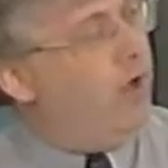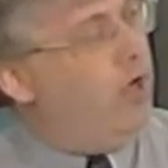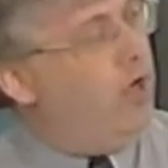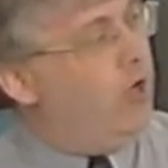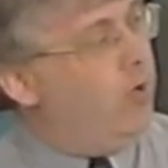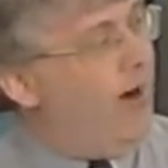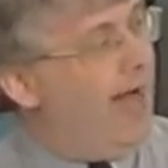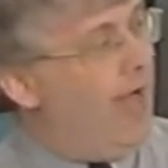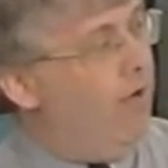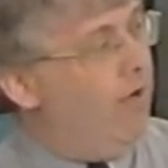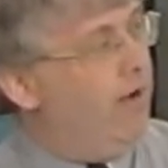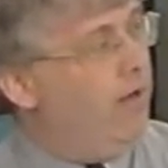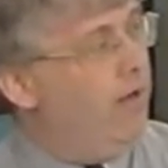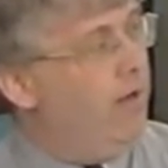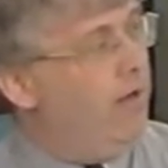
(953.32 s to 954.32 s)
year round.
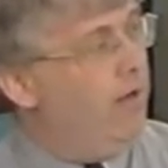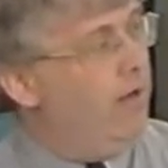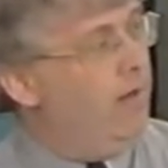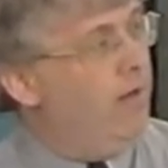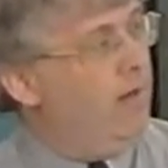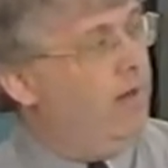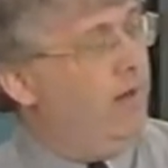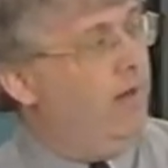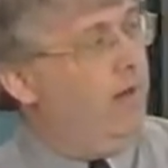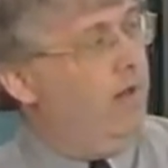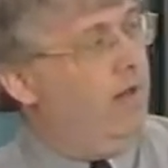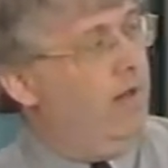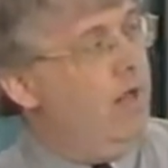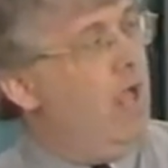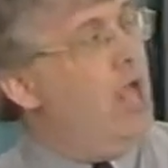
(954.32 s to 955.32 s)

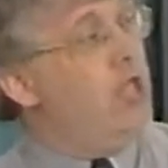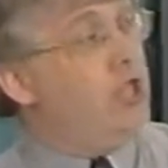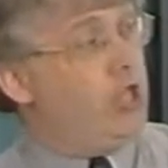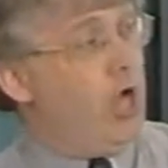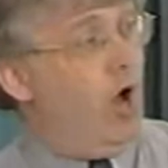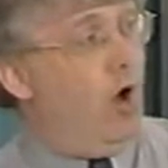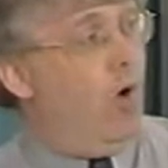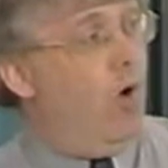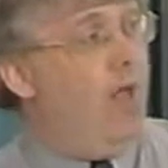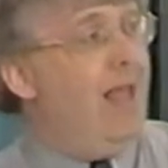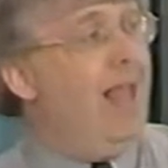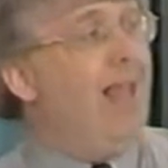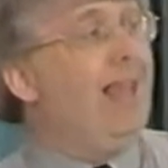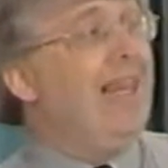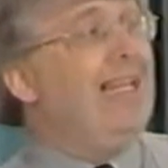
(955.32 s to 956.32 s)
So,
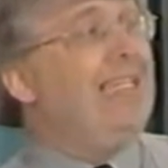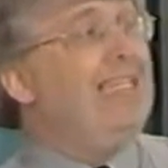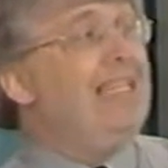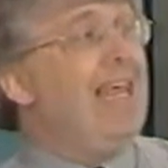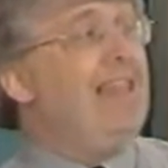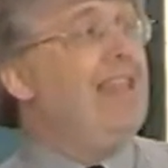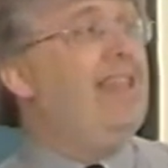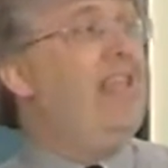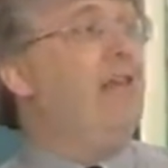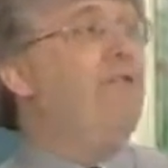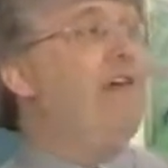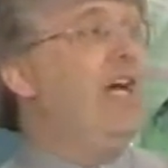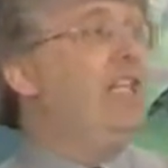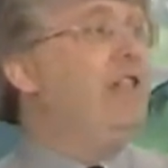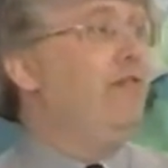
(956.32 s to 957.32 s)
let's say that the
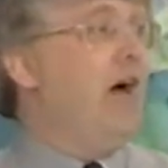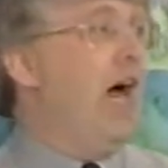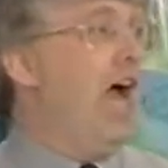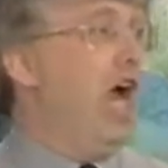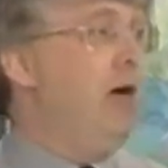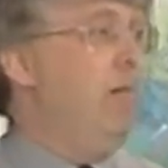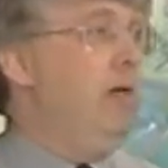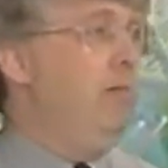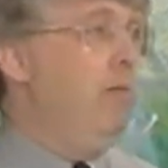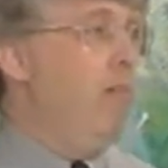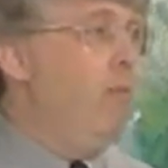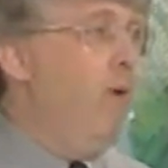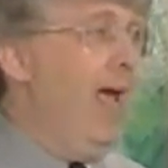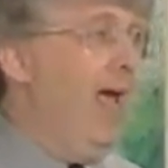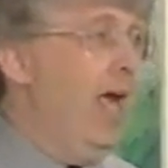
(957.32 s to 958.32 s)
effect of a higher
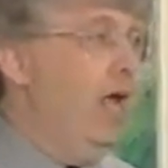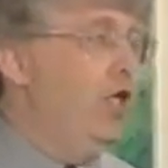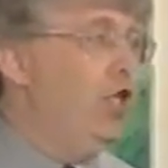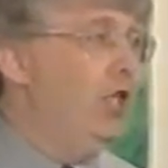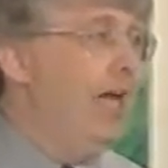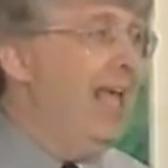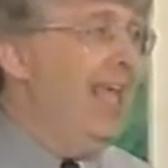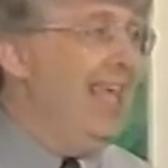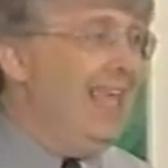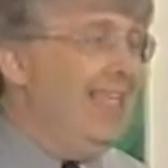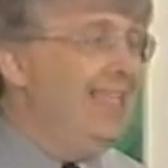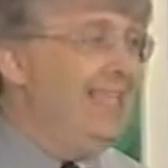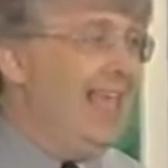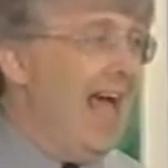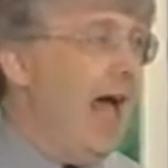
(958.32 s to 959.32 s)
minimum wage
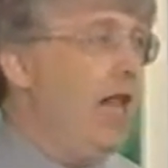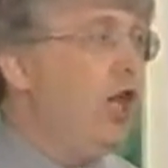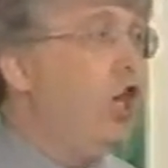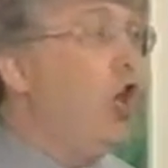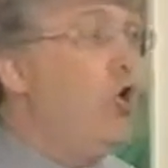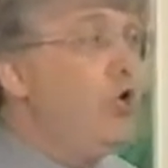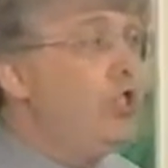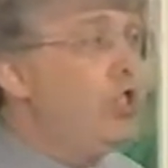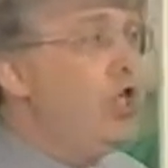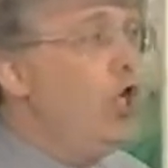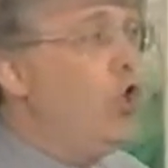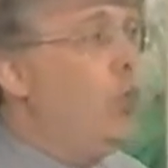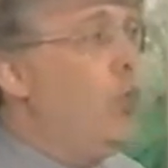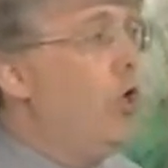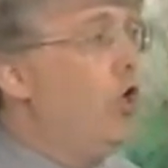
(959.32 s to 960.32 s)
is that
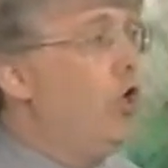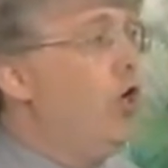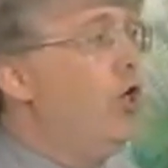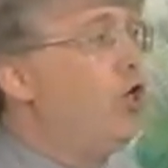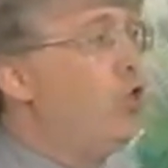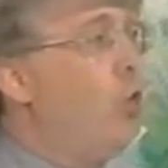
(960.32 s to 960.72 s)
low-skilled workers